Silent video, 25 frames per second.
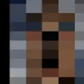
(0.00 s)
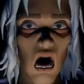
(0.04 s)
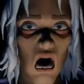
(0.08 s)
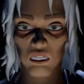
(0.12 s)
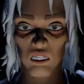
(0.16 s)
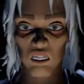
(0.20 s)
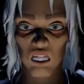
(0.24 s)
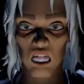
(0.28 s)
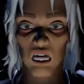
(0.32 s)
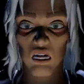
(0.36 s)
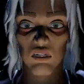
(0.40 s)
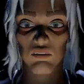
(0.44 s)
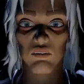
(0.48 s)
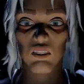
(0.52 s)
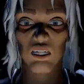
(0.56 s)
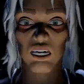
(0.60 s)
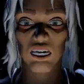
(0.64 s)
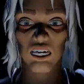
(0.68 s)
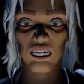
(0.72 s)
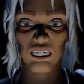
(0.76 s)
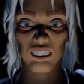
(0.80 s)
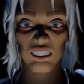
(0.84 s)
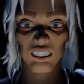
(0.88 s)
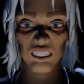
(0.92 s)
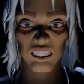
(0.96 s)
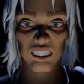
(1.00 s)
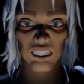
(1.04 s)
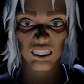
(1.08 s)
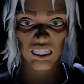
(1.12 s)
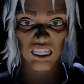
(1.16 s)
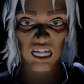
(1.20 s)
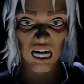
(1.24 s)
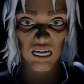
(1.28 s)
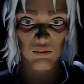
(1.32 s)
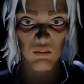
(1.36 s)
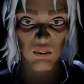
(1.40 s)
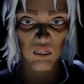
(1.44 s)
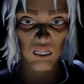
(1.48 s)
Shuffling and
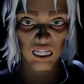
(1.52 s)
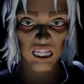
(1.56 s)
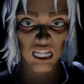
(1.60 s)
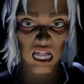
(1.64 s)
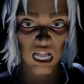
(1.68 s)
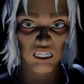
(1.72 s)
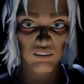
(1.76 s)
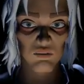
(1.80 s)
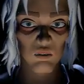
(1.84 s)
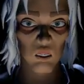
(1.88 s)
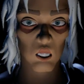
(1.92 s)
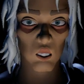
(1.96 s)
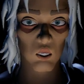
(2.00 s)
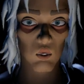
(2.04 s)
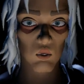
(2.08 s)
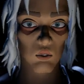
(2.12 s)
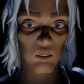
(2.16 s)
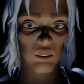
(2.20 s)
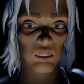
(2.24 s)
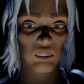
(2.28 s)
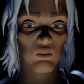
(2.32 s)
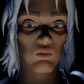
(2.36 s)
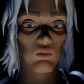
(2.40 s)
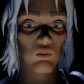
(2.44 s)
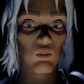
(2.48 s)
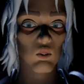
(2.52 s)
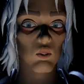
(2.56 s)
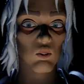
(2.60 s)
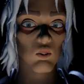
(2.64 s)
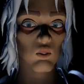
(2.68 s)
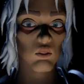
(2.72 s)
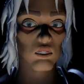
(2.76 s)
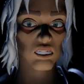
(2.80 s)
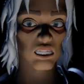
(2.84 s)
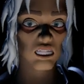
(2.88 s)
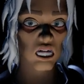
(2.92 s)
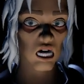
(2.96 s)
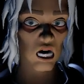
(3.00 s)
snuffling out of a hole in the
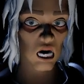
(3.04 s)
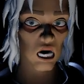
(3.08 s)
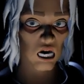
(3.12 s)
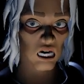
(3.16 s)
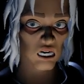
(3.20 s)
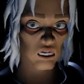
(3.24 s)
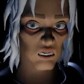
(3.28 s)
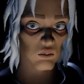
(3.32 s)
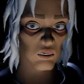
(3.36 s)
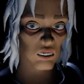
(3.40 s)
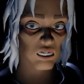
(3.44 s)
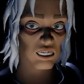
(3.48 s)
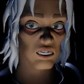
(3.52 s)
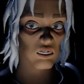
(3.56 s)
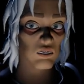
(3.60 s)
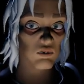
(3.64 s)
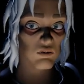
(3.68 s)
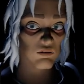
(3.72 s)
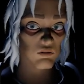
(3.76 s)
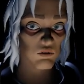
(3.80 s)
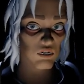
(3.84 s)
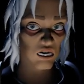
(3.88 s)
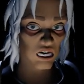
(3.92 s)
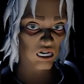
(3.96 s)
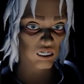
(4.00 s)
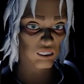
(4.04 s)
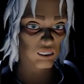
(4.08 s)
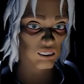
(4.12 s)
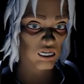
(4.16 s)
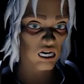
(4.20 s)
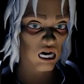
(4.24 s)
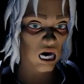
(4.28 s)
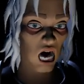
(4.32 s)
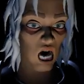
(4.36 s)
wall. It's a hungry little friend.